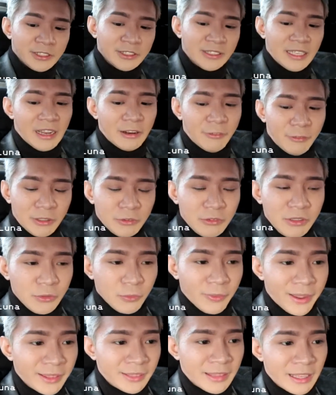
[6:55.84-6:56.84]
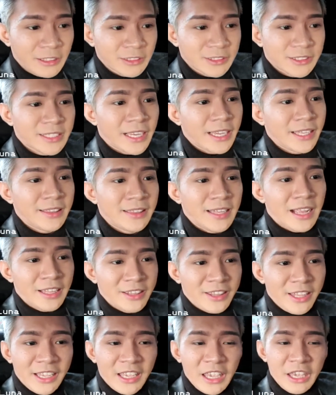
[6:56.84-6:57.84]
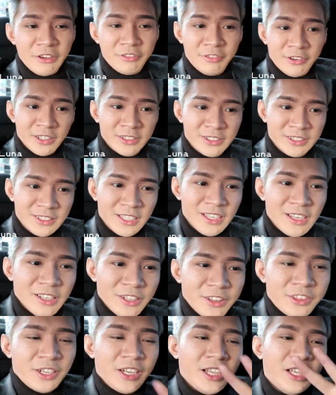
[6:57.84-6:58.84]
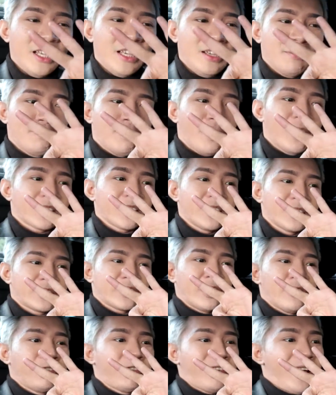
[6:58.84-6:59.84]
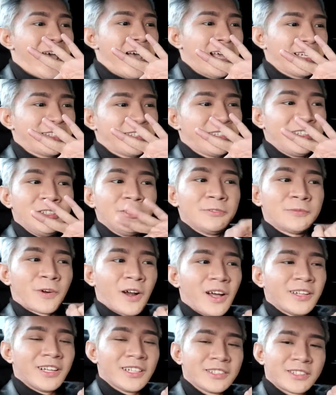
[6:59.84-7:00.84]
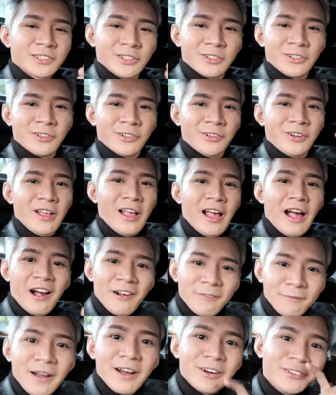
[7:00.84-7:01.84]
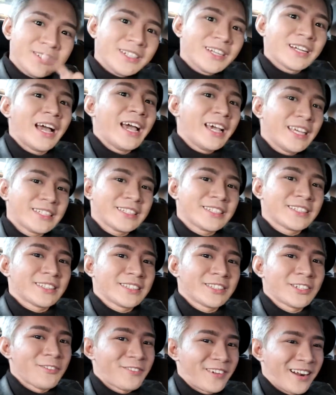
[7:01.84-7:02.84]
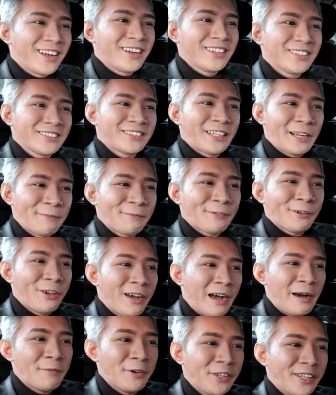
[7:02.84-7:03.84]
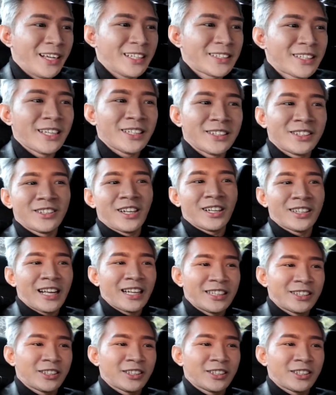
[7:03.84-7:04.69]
yun nga, when we went outside na, they gave us 3 bottles of AXU products. So, ang bango niya guys, sobrang trip ko yung amoy niya kasi it's not as